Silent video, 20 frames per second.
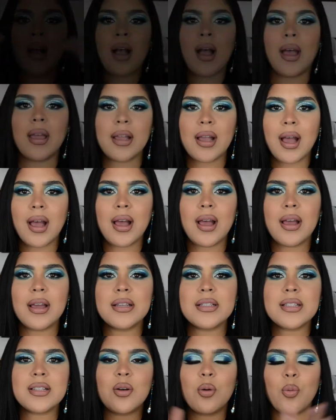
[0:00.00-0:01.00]
Hi guys,
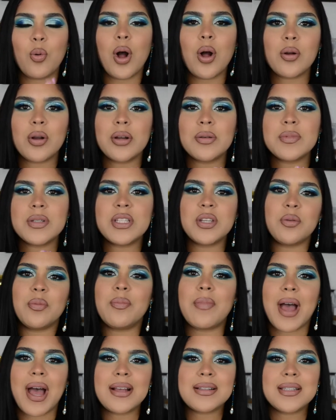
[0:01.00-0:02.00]
welcome to
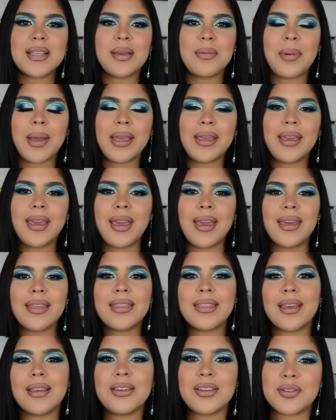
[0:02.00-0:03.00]
Mask It by Kay.
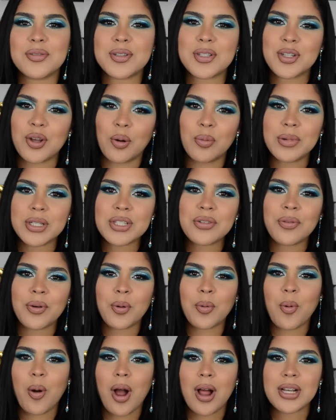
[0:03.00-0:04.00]
Thank you so much for
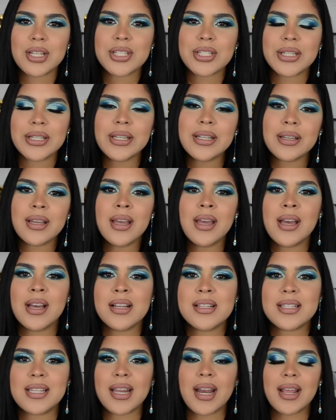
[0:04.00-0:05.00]
watching.
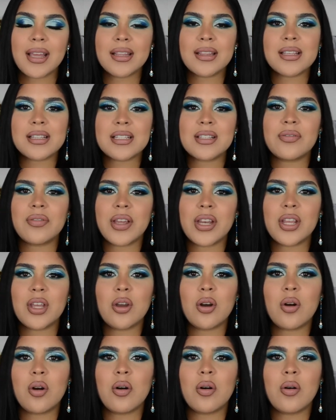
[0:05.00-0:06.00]
Today in this
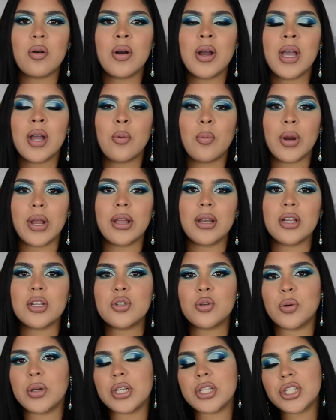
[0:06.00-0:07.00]
video, we're gonna
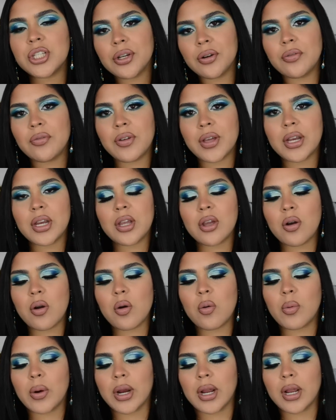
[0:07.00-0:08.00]
do a chill video.
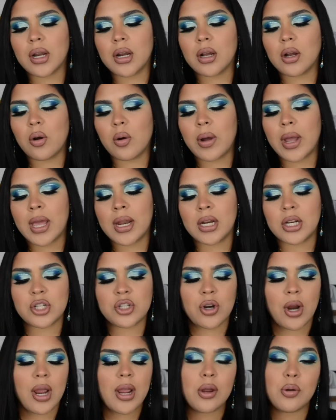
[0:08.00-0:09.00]
We're gonna go ahead and
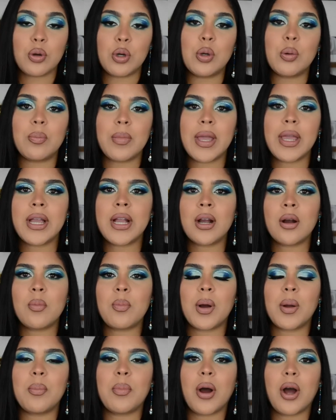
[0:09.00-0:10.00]
try out new makeup.
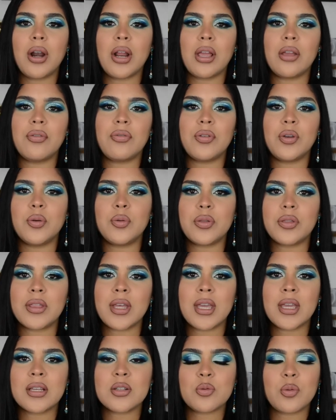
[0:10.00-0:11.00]
I bought a few
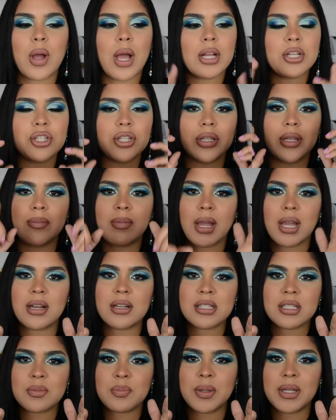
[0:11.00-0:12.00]
things. Well, actually my
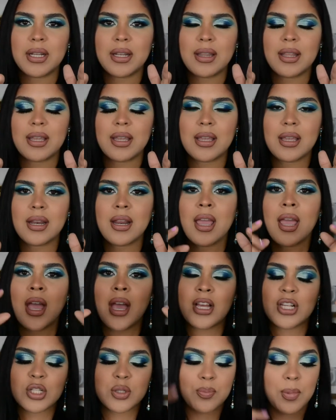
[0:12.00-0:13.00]
husband did,
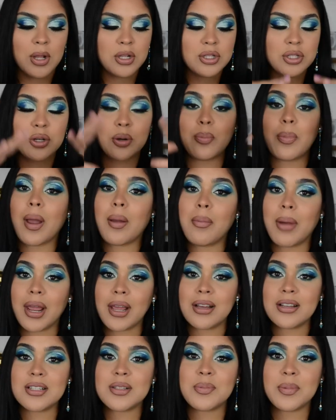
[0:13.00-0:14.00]
sponsored by my
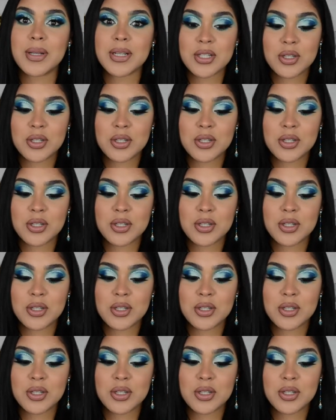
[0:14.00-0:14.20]
husband.